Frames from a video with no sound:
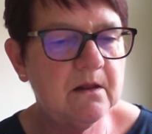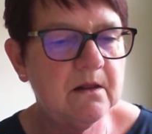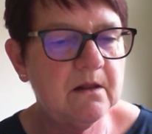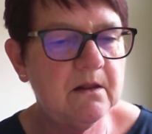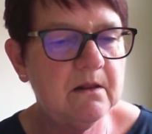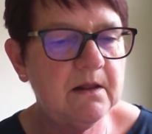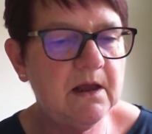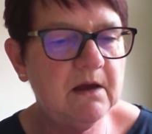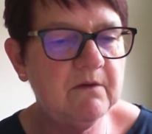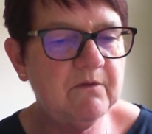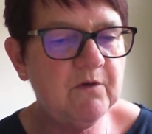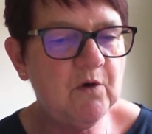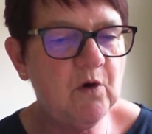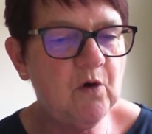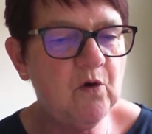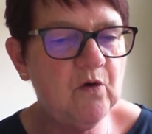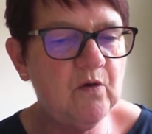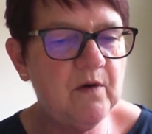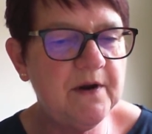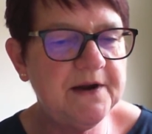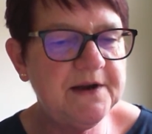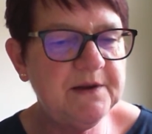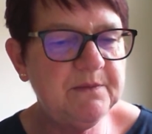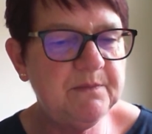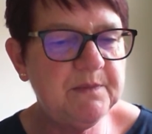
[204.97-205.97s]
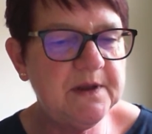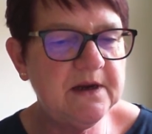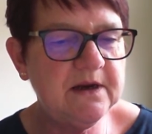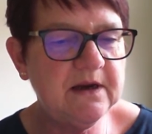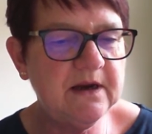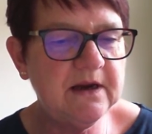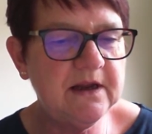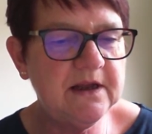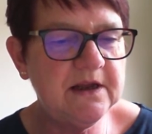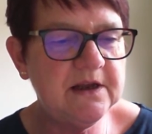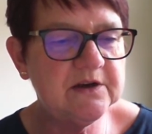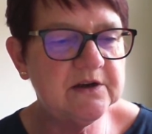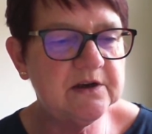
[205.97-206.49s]
They have already been
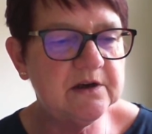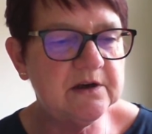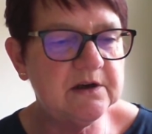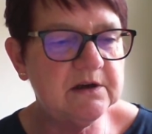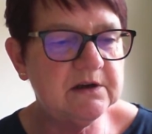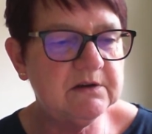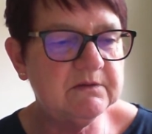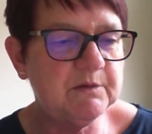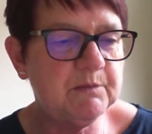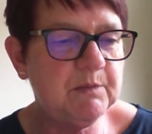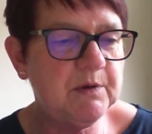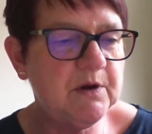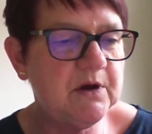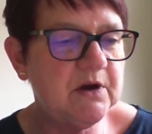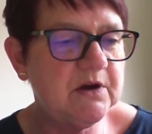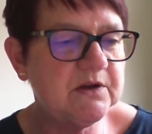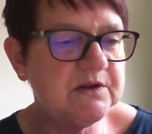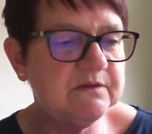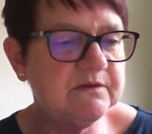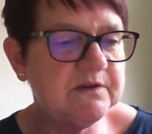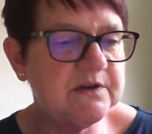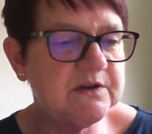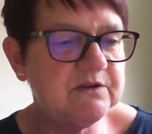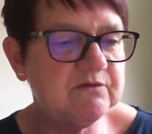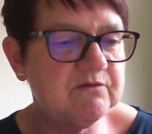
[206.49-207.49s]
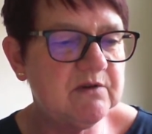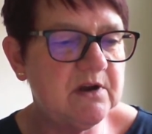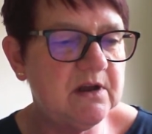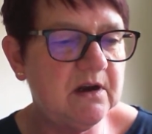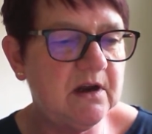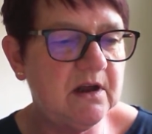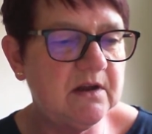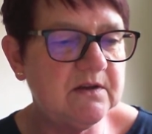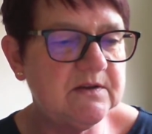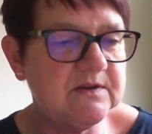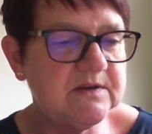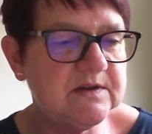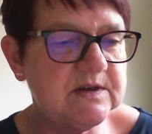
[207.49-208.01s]
leader of a part of Israel
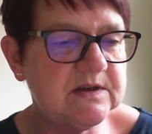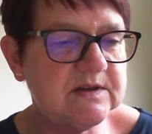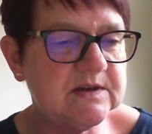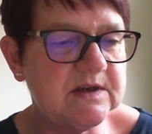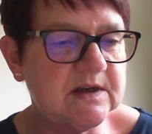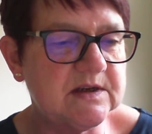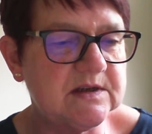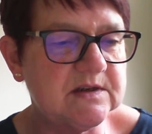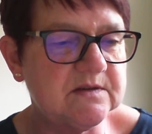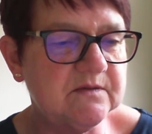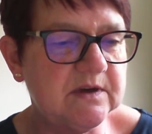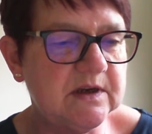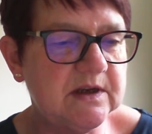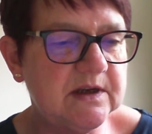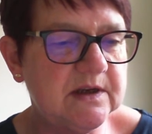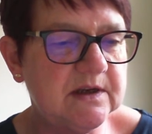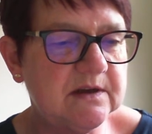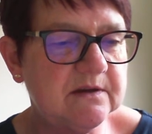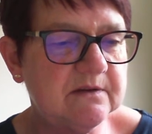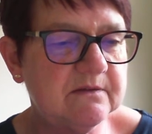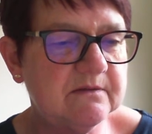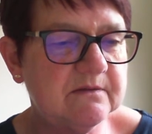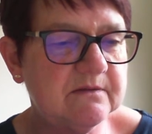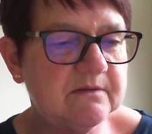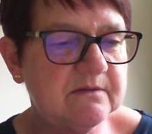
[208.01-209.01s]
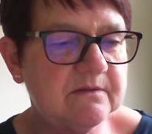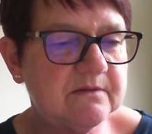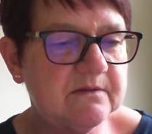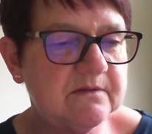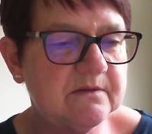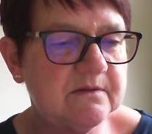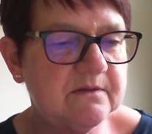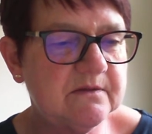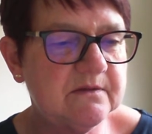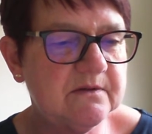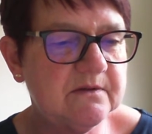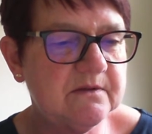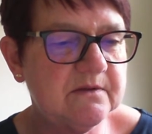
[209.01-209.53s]
unsuccessfully
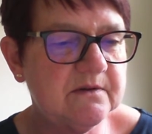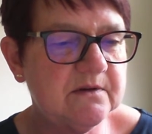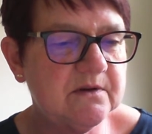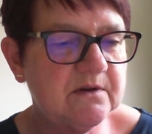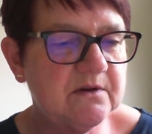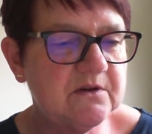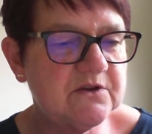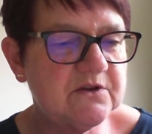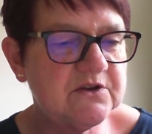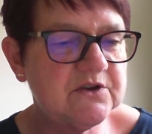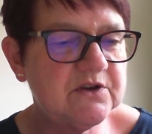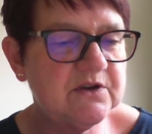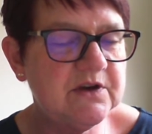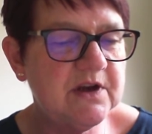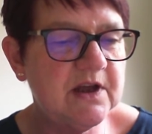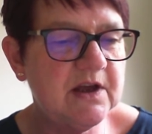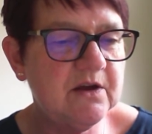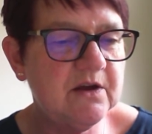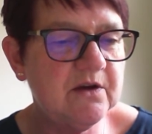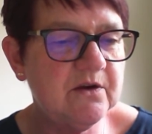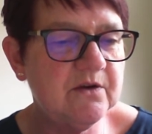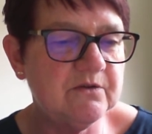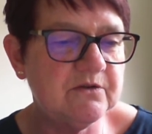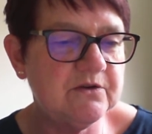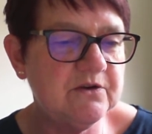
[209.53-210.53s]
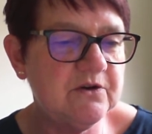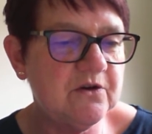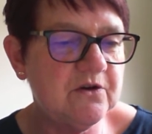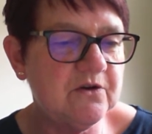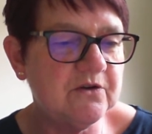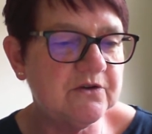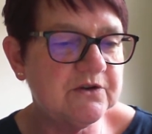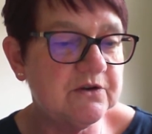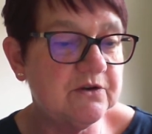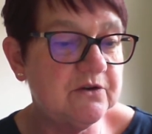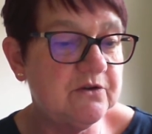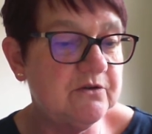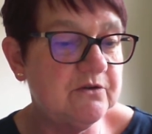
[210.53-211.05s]
so no,
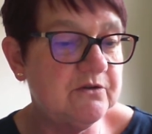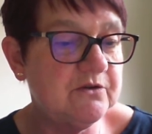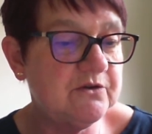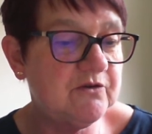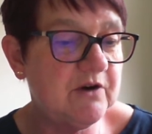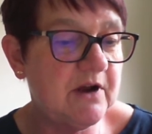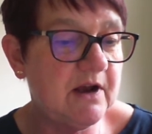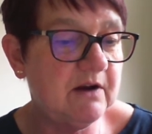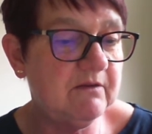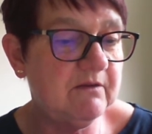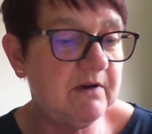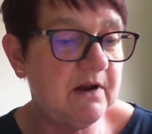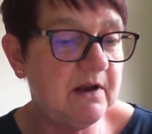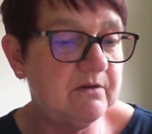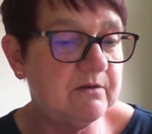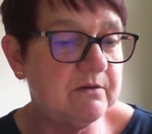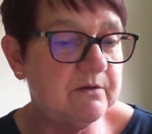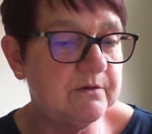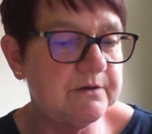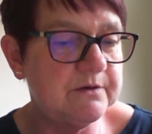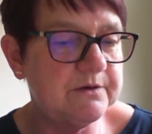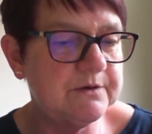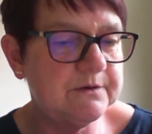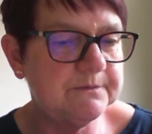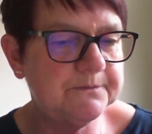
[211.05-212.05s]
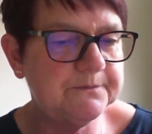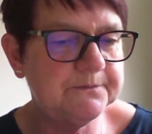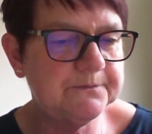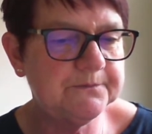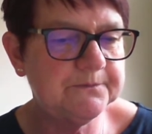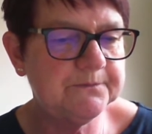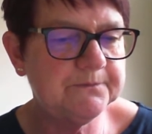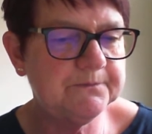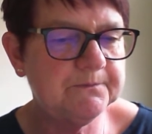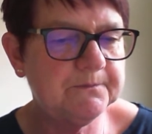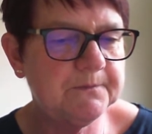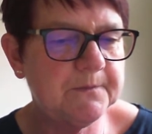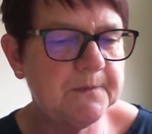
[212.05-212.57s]
not a good track record.
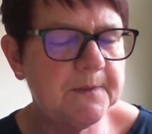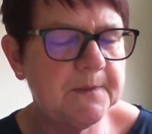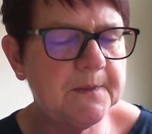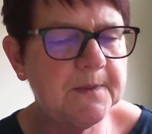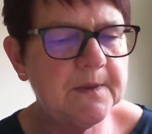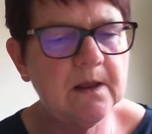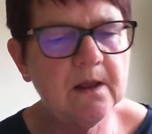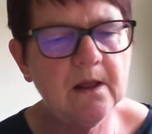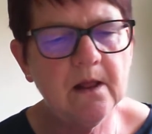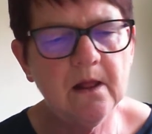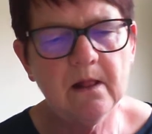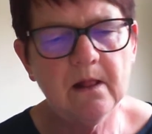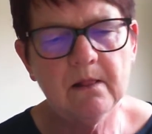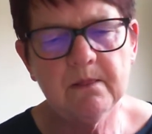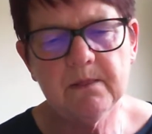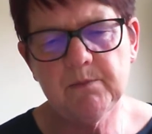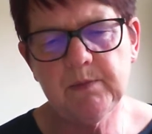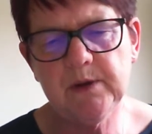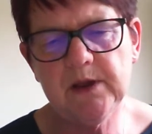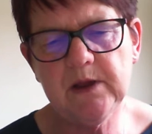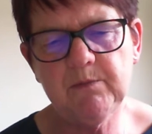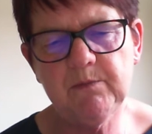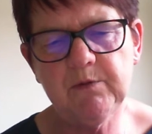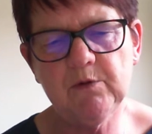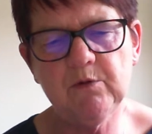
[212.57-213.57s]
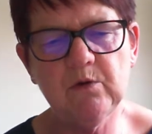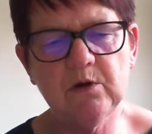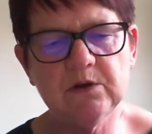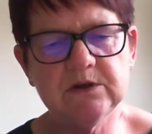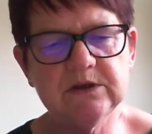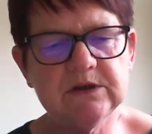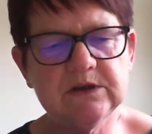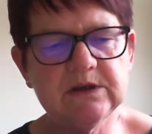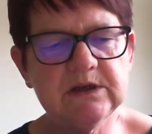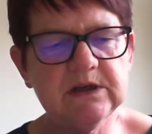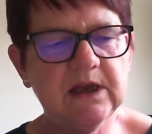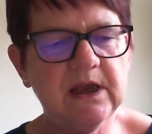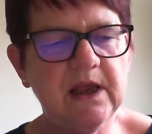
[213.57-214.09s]
The people
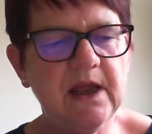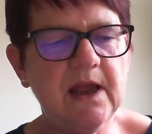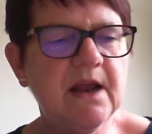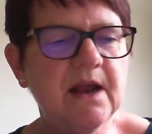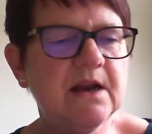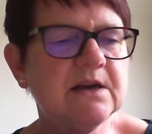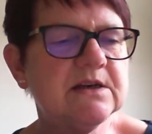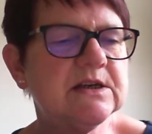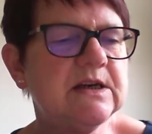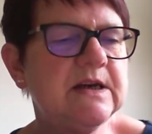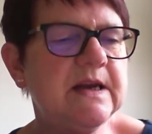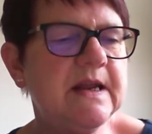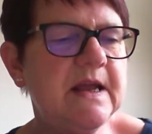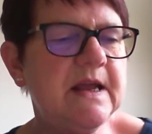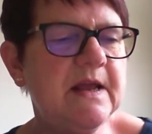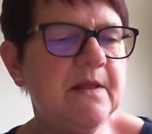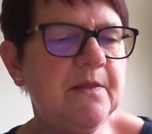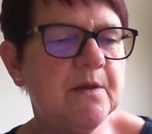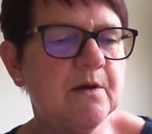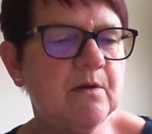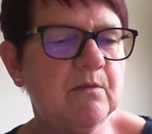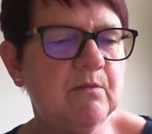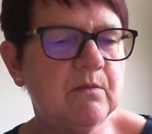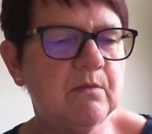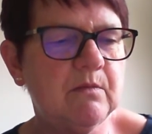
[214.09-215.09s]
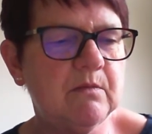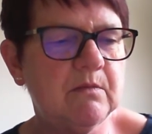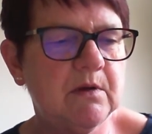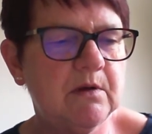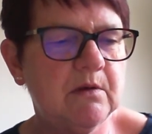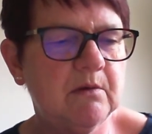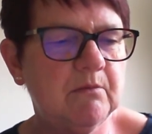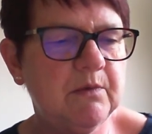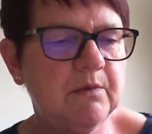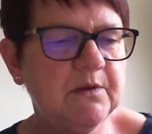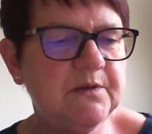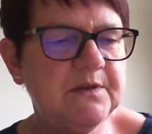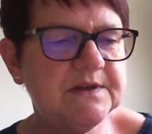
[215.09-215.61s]
wanted a king to lead them,
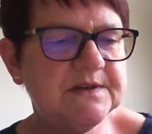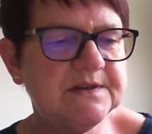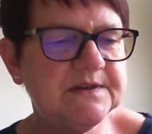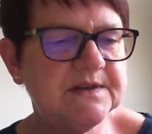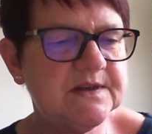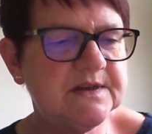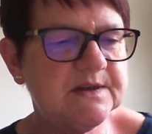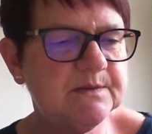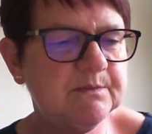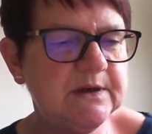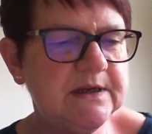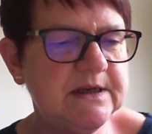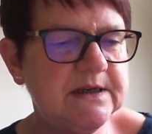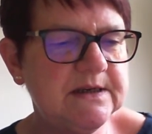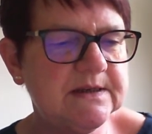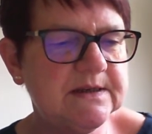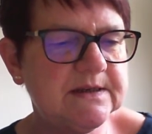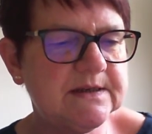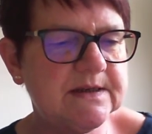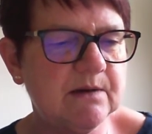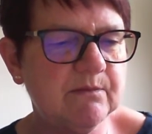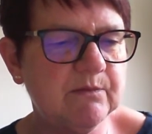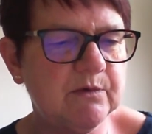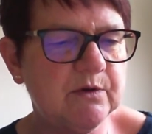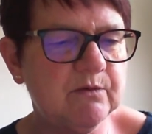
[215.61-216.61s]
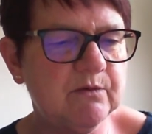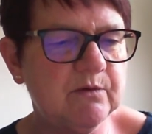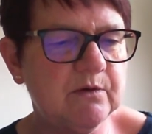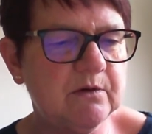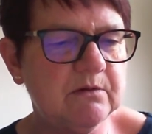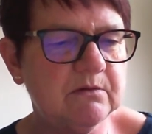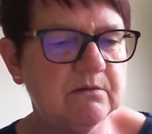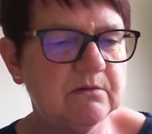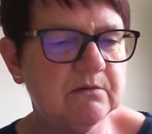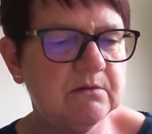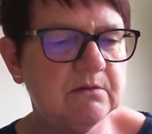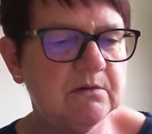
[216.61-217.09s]
but this displeased Samuel.